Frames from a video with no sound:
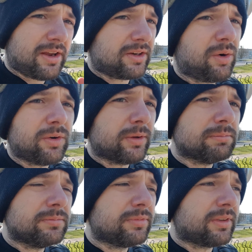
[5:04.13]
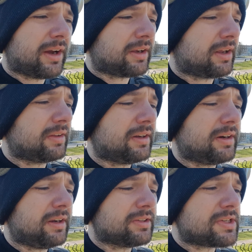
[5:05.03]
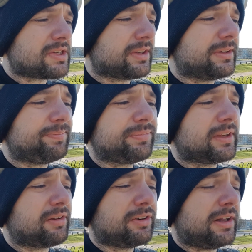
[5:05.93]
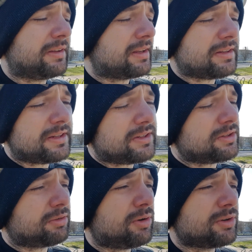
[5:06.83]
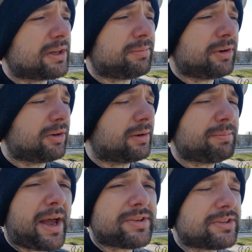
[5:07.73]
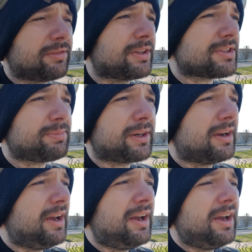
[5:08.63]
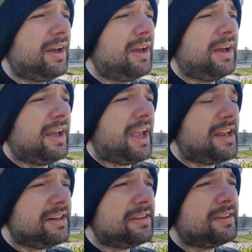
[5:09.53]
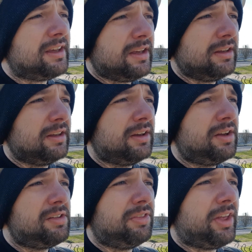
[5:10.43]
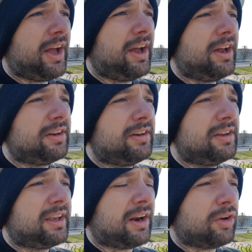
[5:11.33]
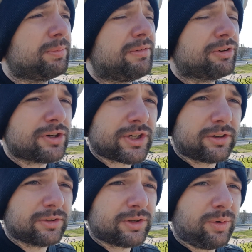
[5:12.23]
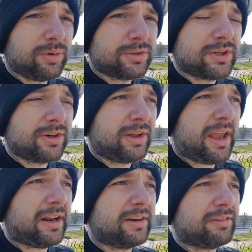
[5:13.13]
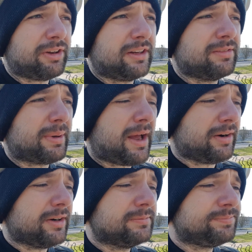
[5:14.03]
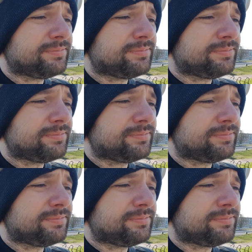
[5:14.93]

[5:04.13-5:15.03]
ignore them. Like, there is, and then this is, of course, I'm not a master of this, but anything that cannot be version controlled in an effective manner,